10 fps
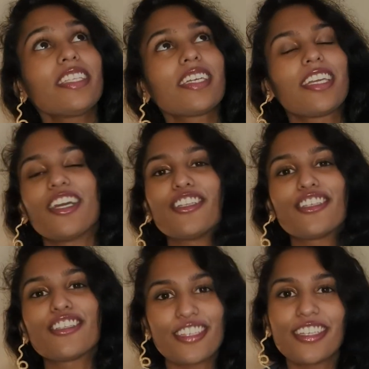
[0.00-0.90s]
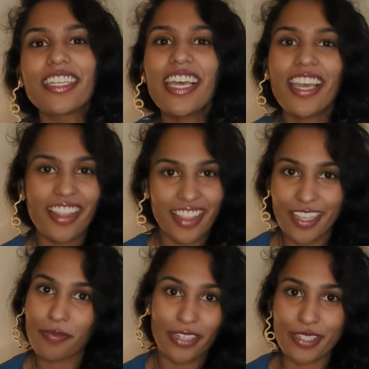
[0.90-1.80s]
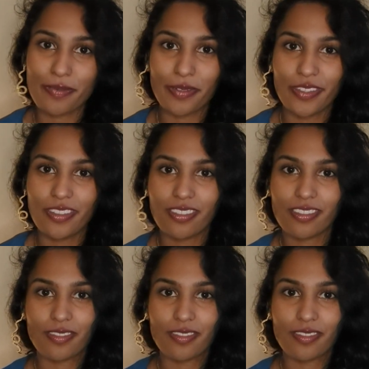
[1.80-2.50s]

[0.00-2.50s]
basically understood this principle.